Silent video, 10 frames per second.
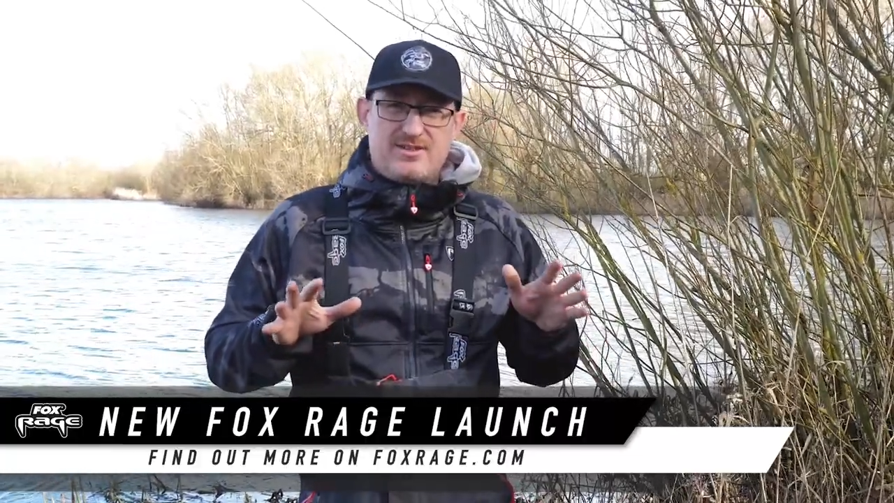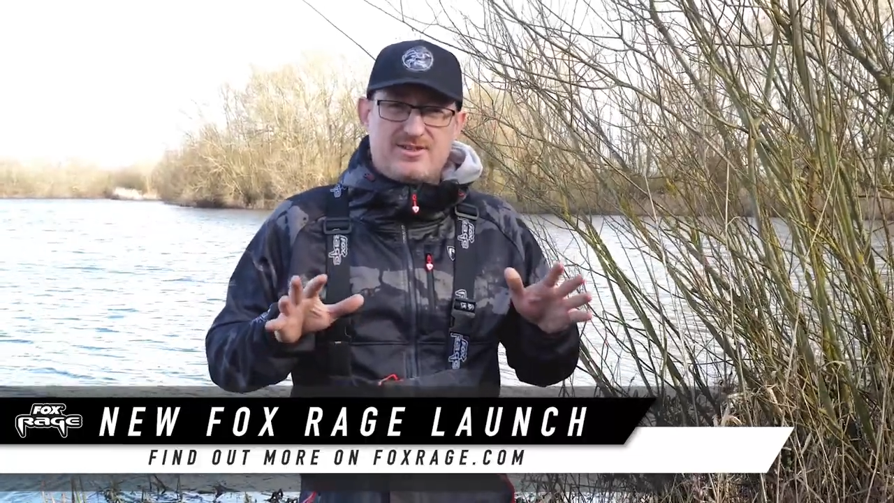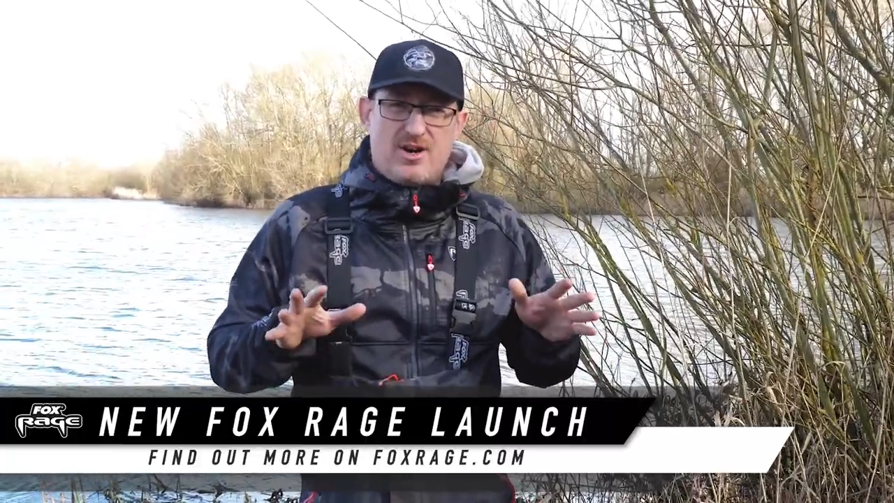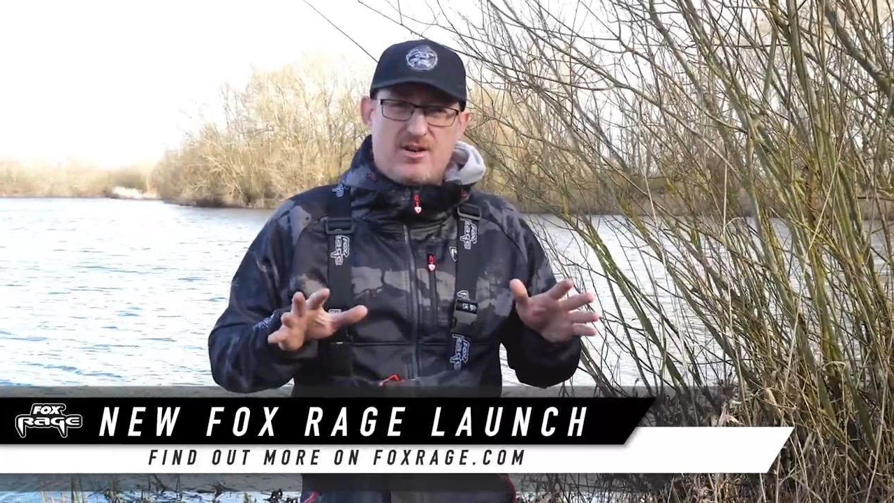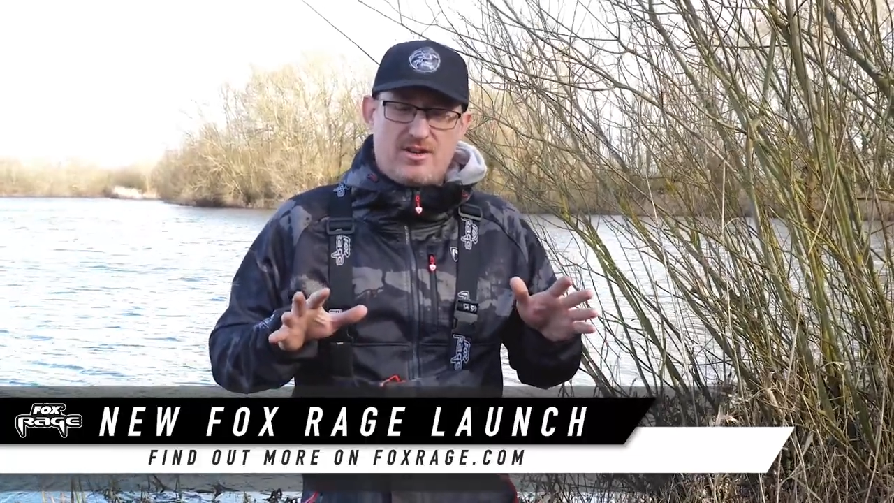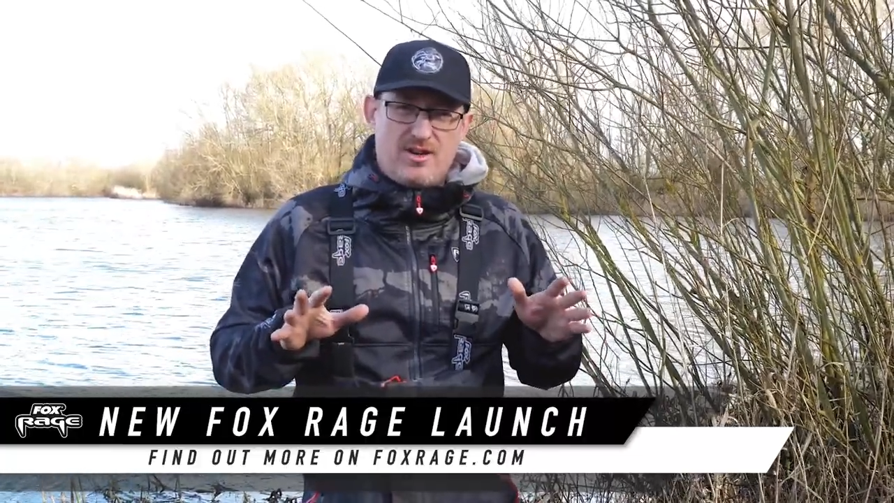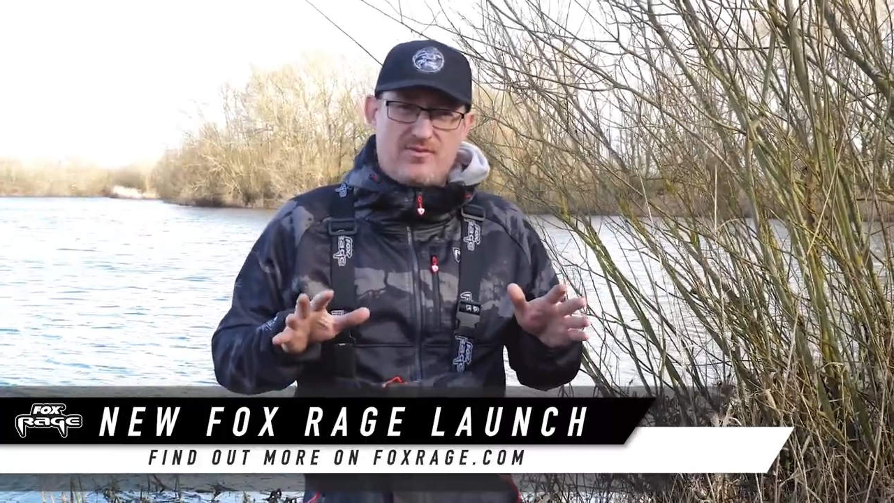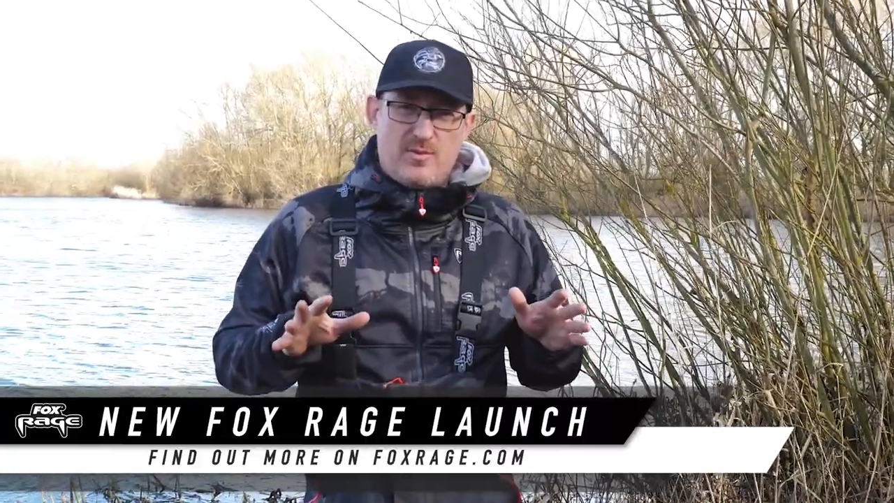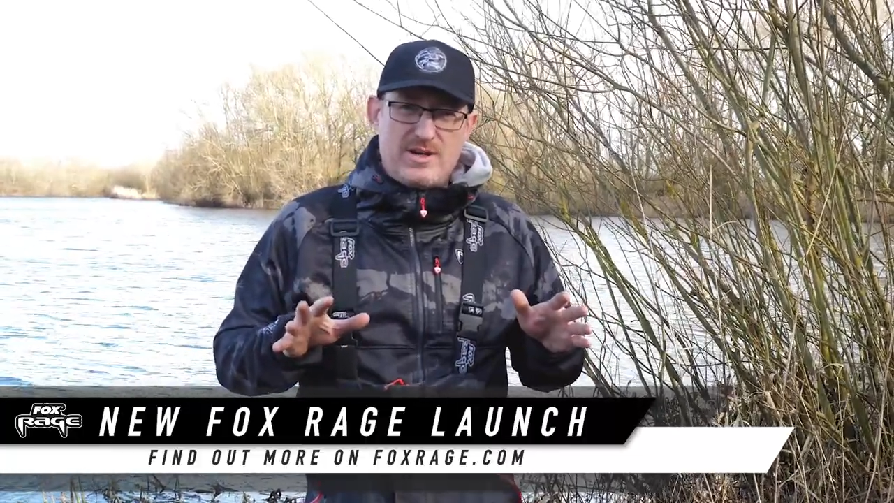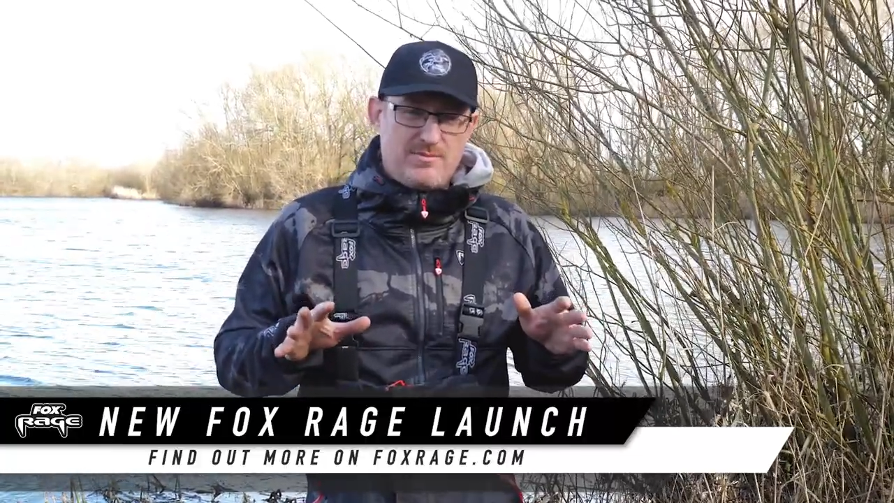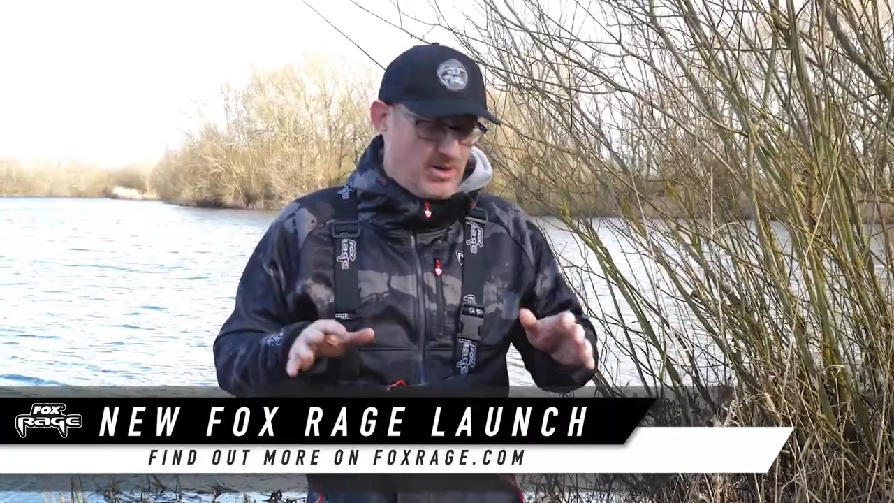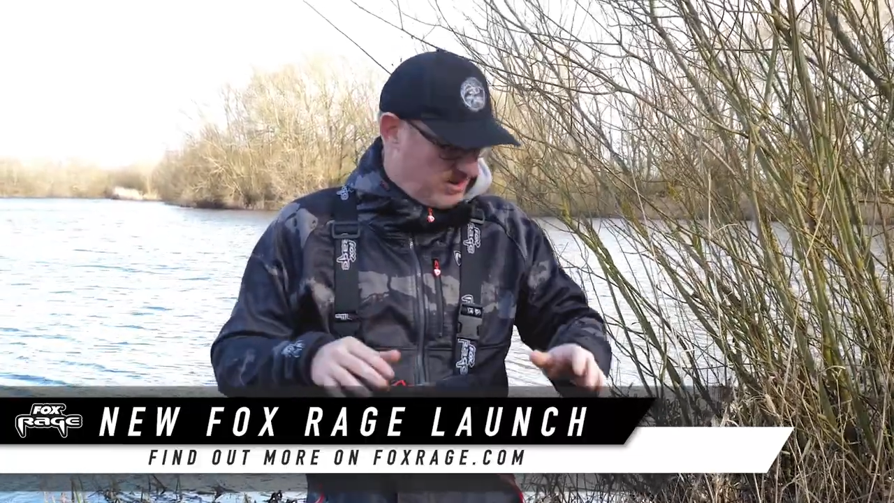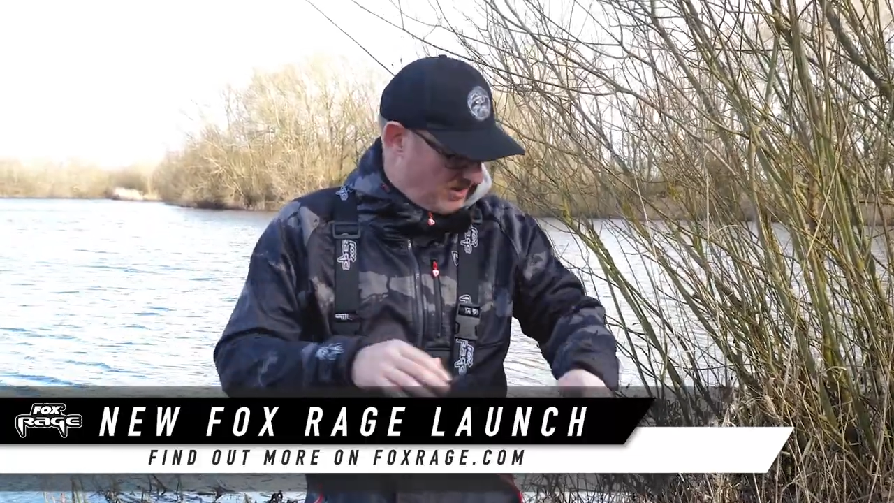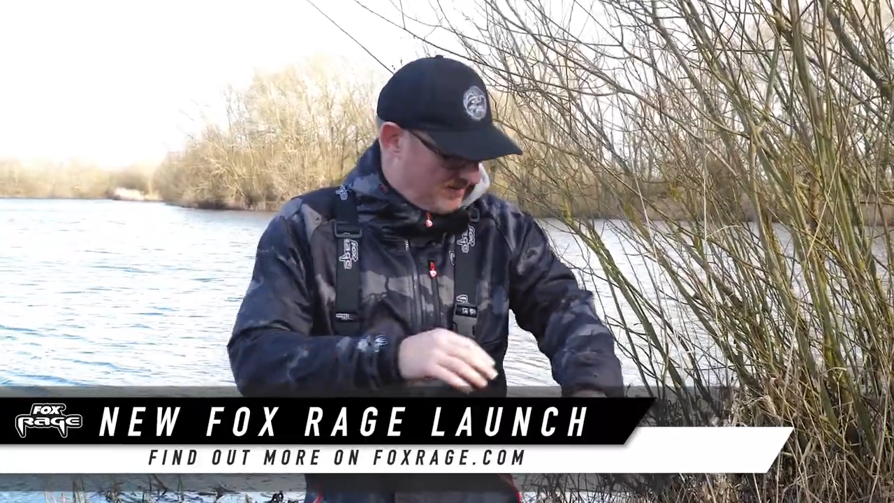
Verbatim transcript: style of wind blocker.